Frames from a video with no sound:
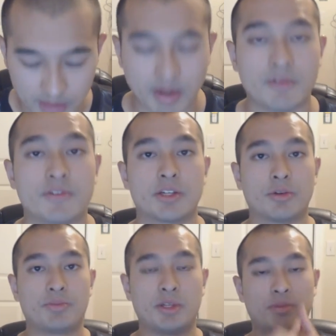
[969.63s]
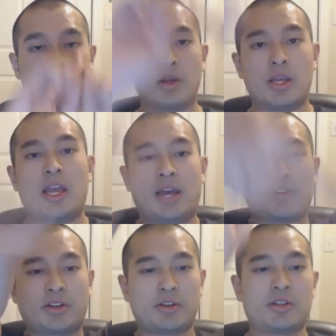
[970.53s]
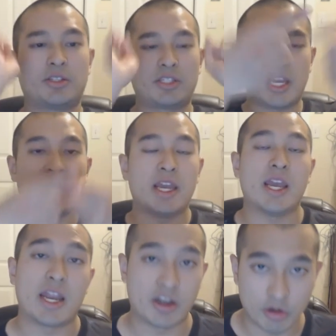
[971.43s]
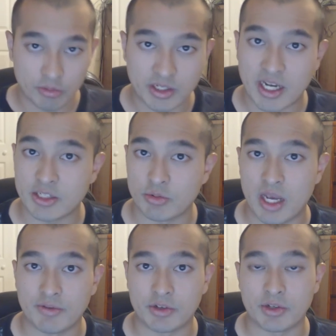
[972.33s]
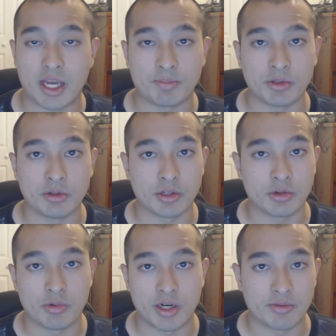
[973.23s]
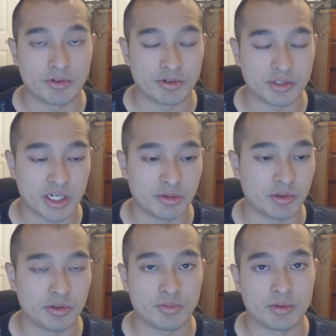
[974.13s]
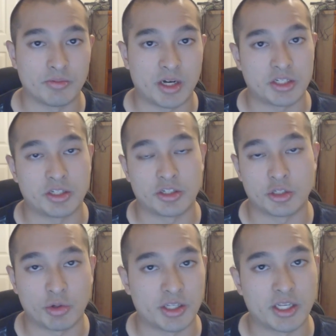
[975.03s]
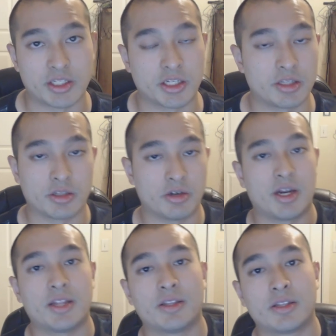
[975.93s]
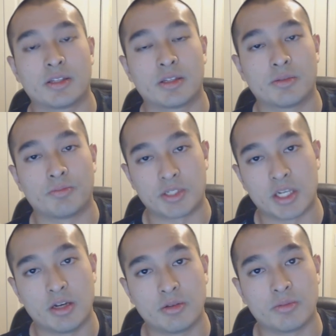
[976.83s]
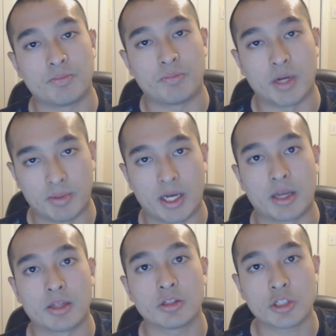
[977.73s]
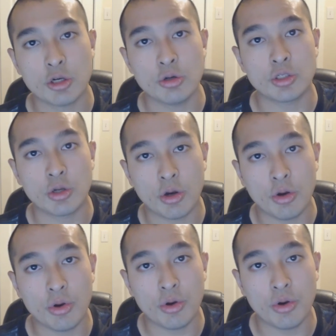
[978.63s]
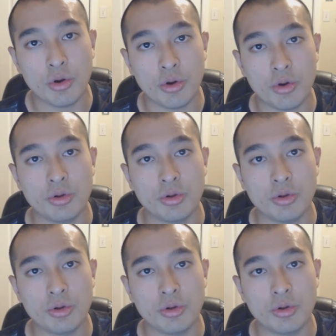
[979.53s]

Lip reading: I'm Officer People. Have a good day, and I hope you guys will have a good Happy New Year, whatever time you've been watching this in 2018. All right? Peace out. Bye-bye. Choo-choo-doo!